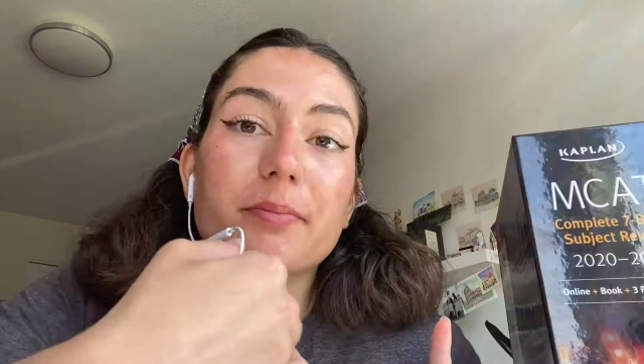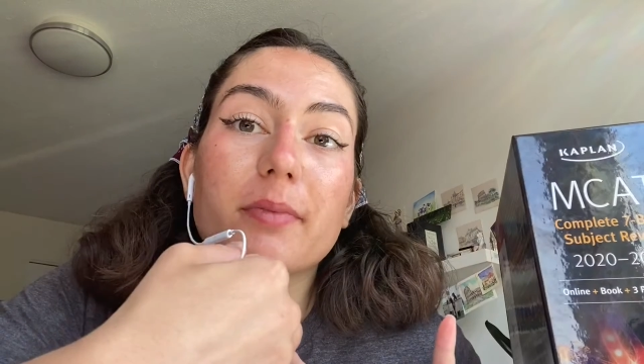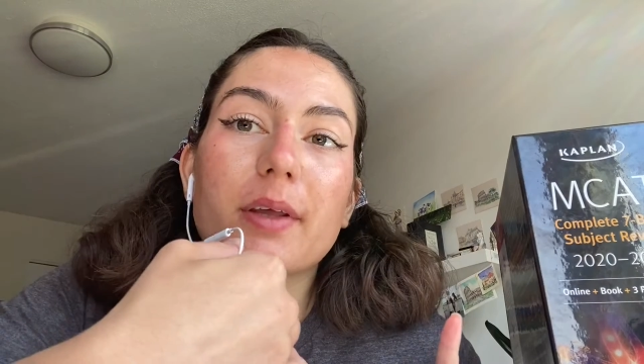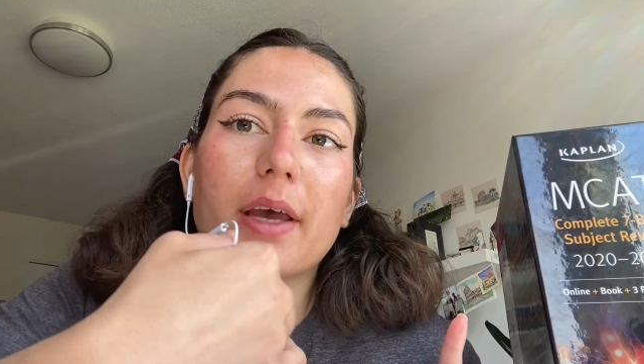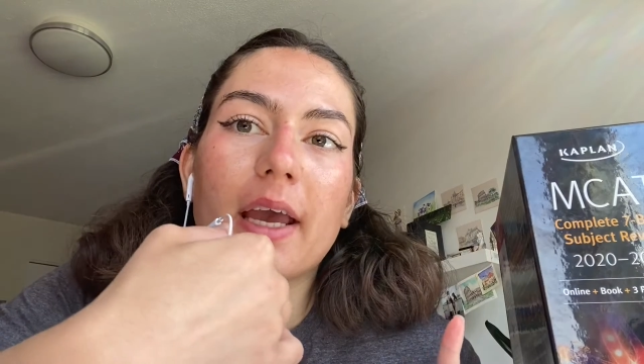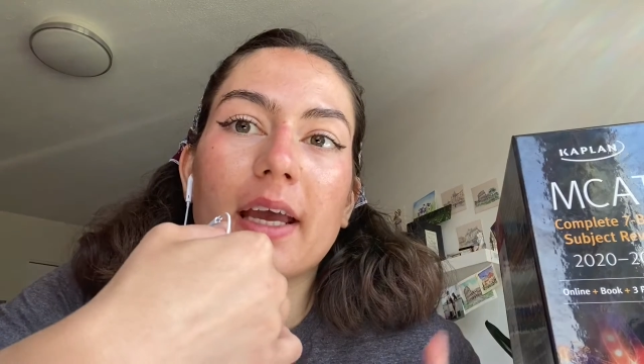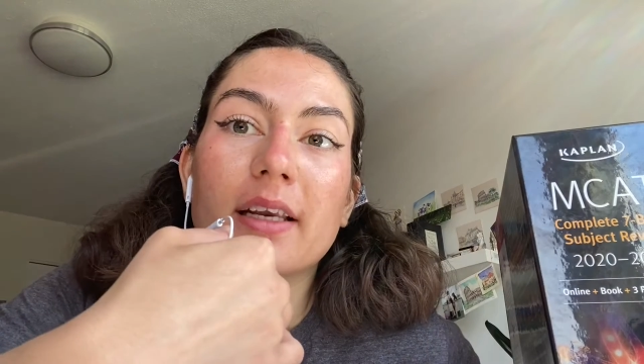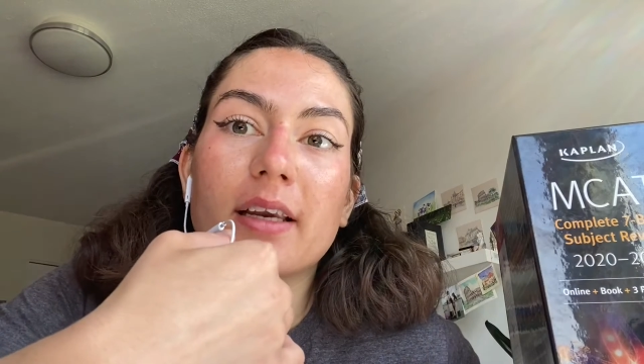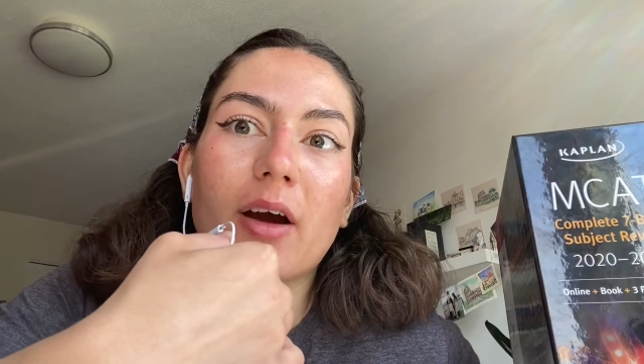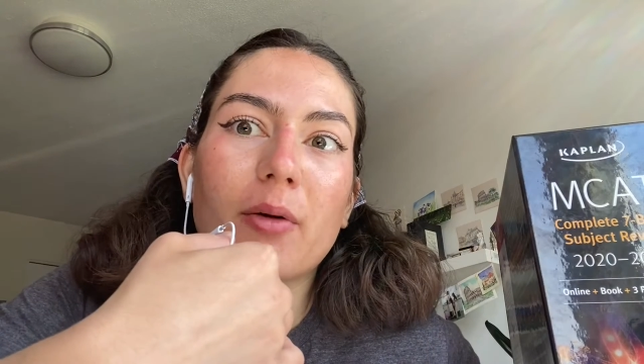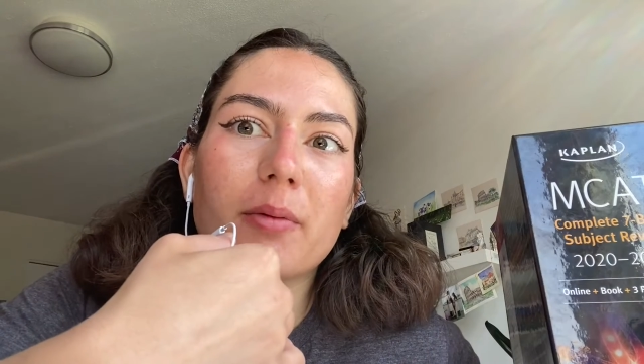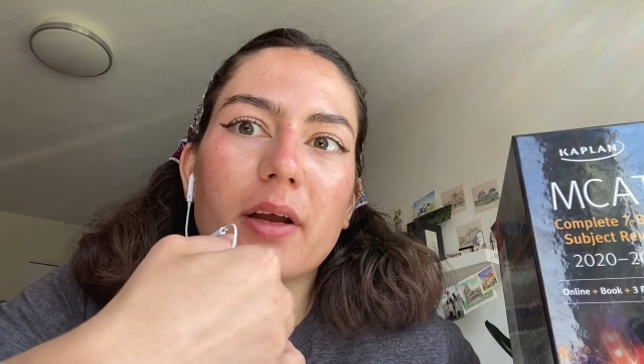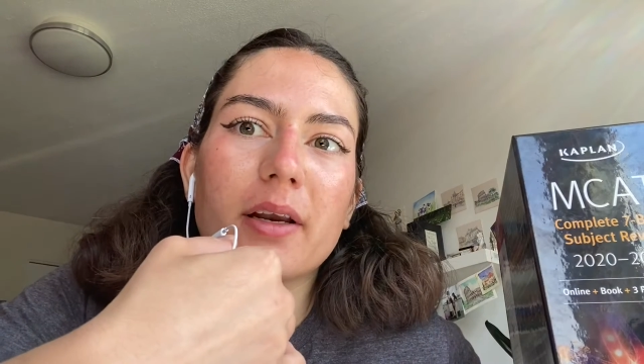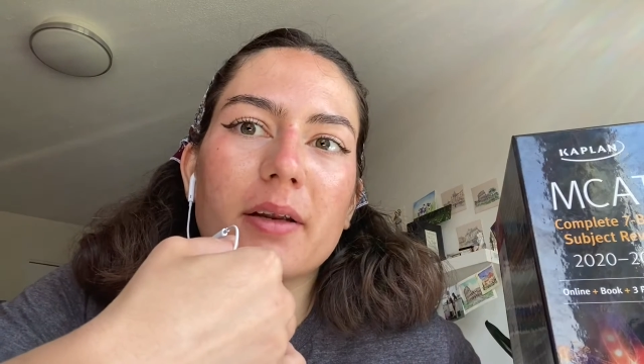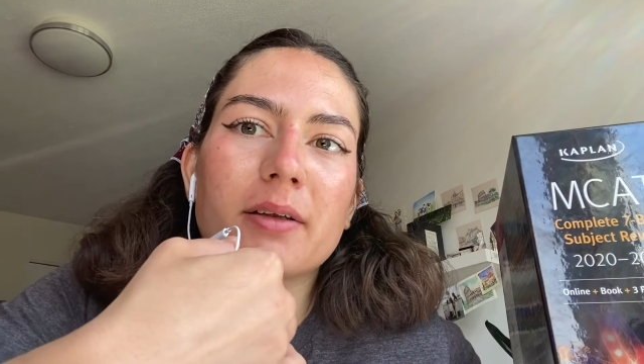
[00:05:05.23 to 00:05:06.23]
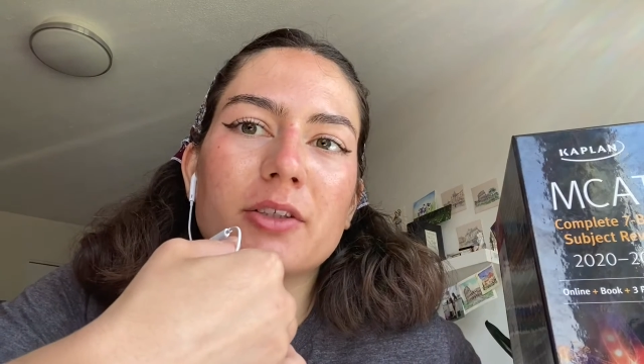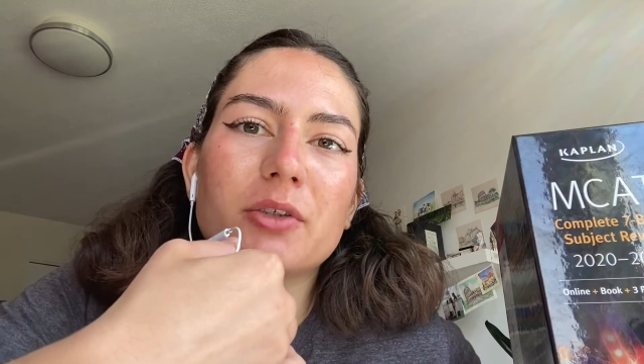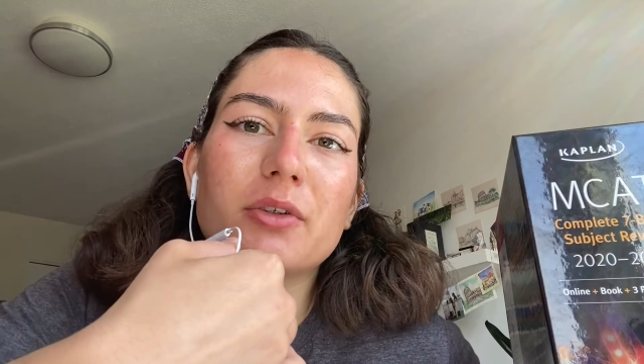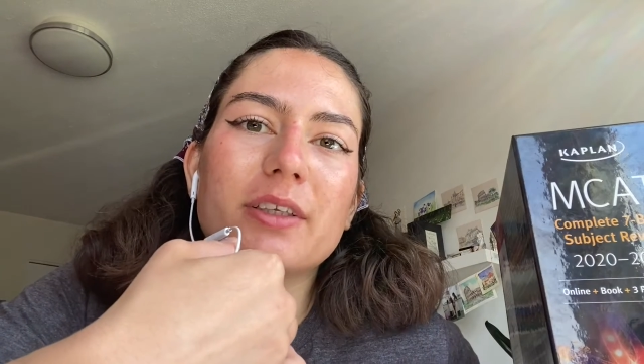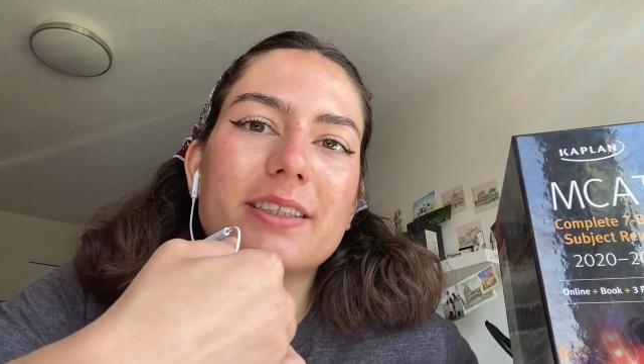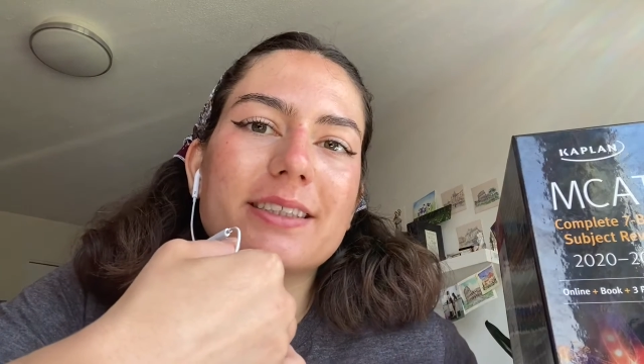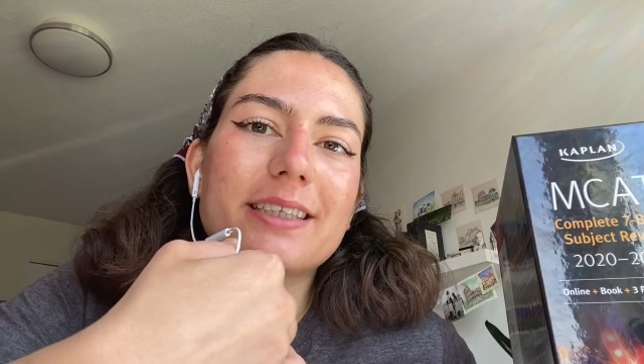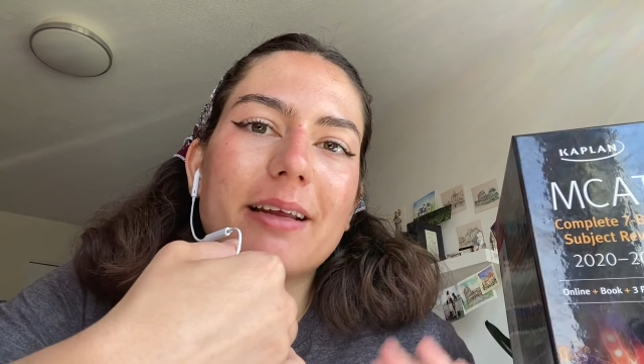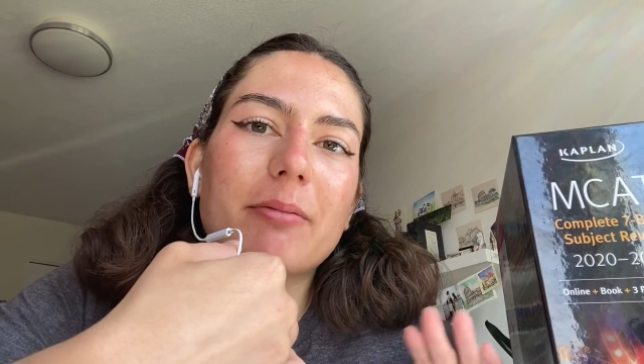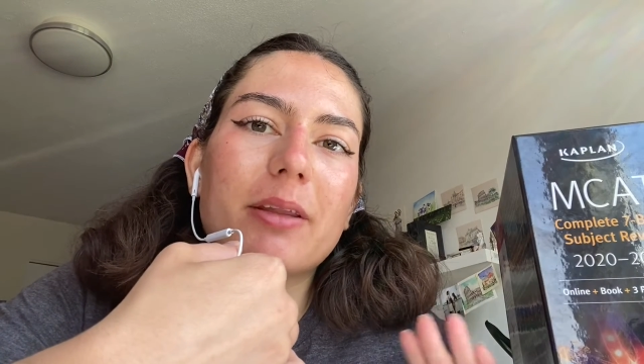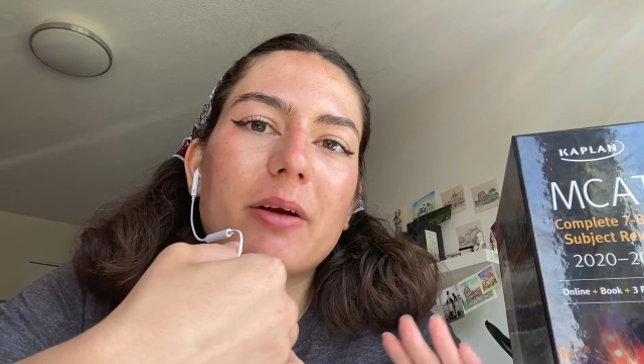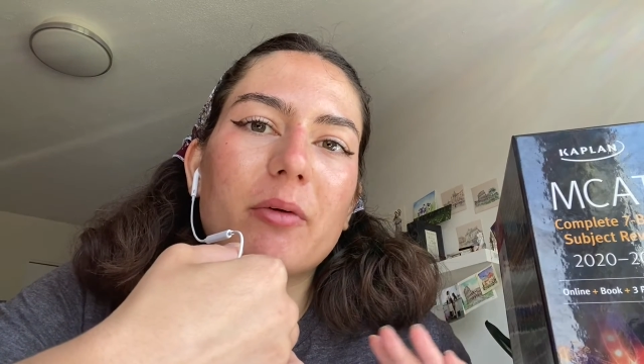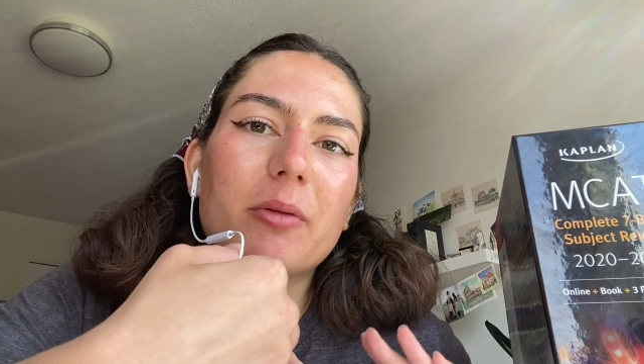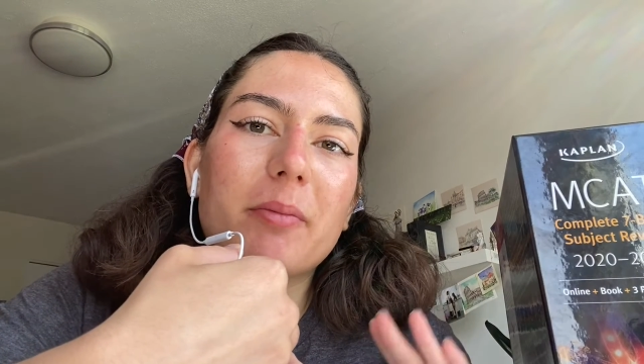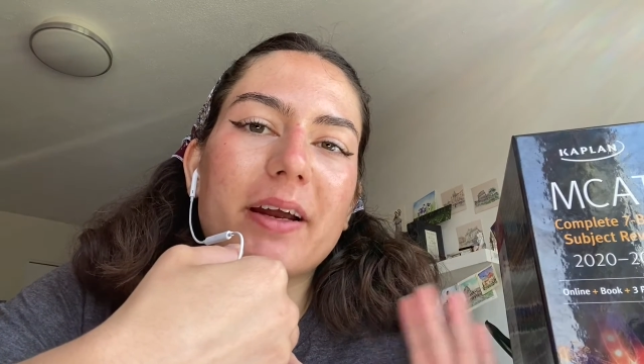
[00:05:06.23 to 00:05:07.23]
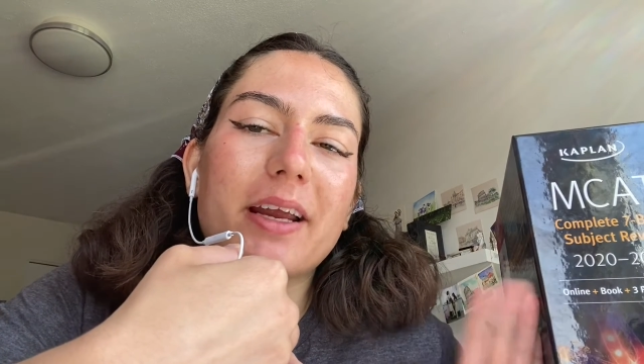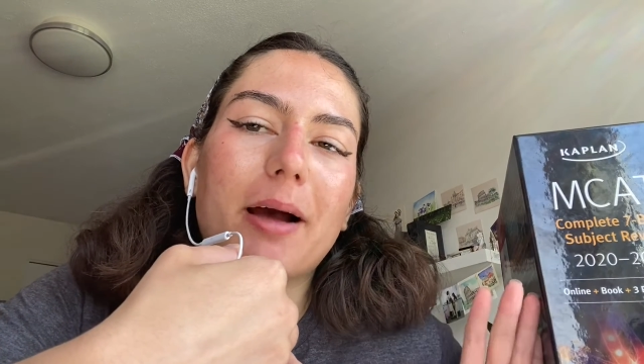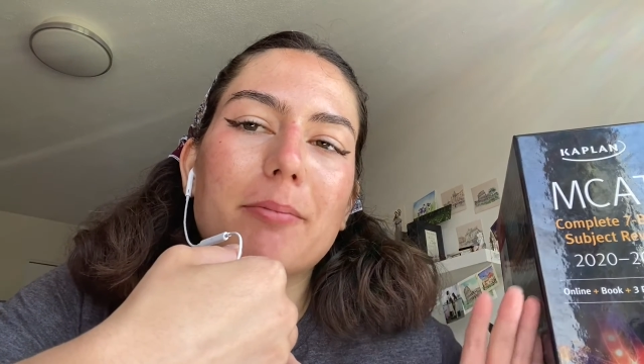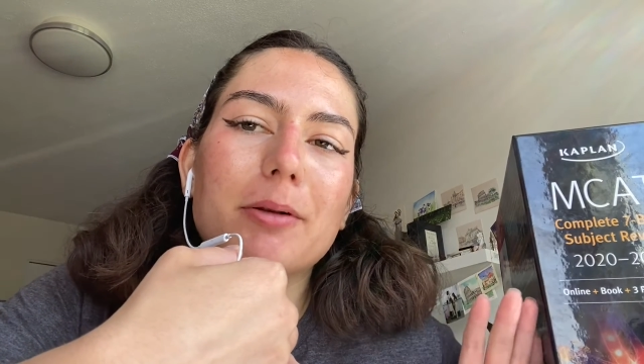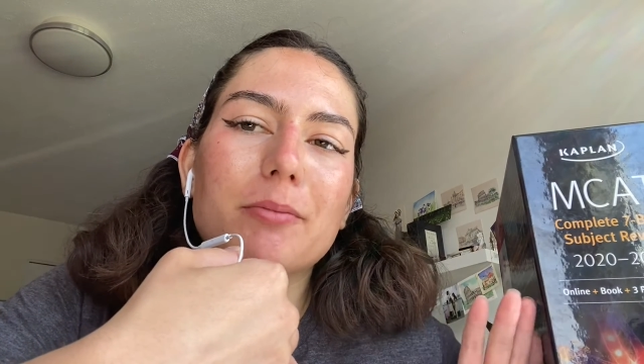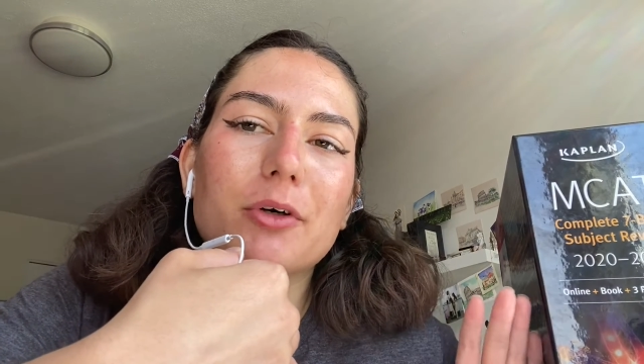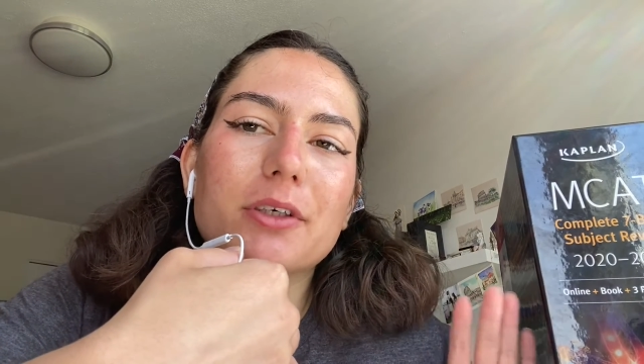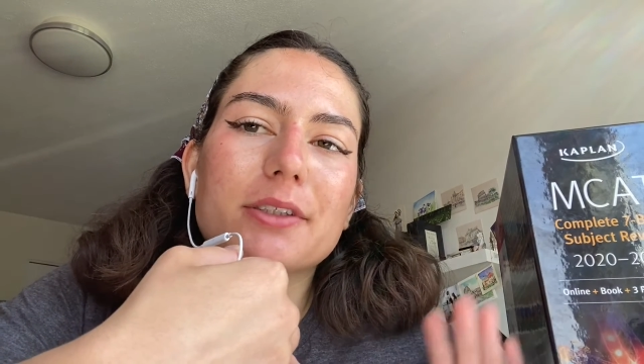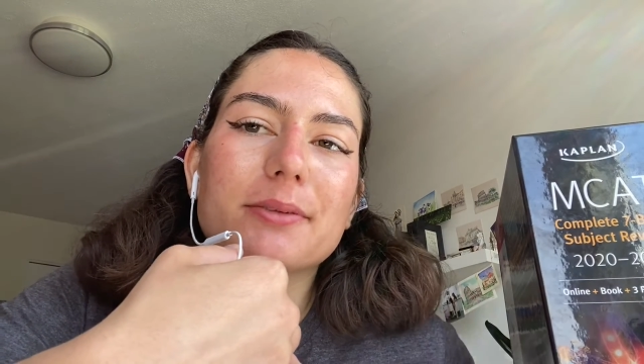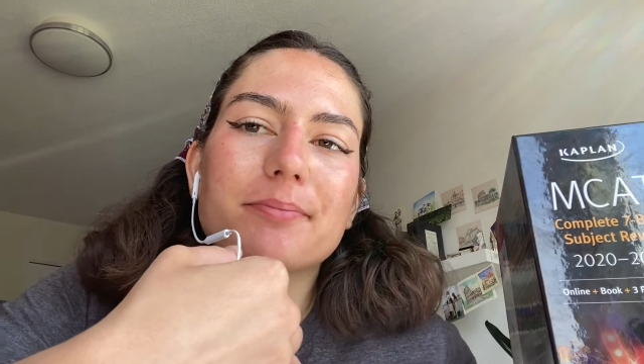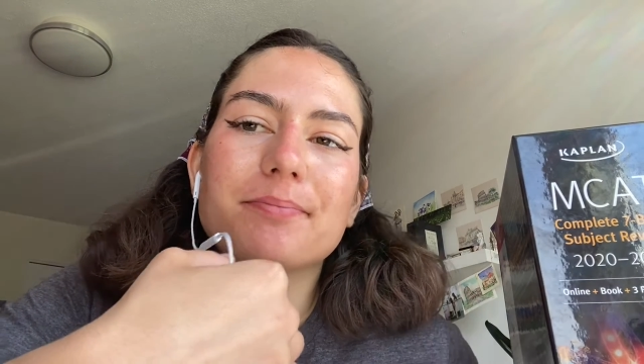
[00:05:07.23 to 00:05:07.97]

And now I'm going to do the same thing with my Kaplan books.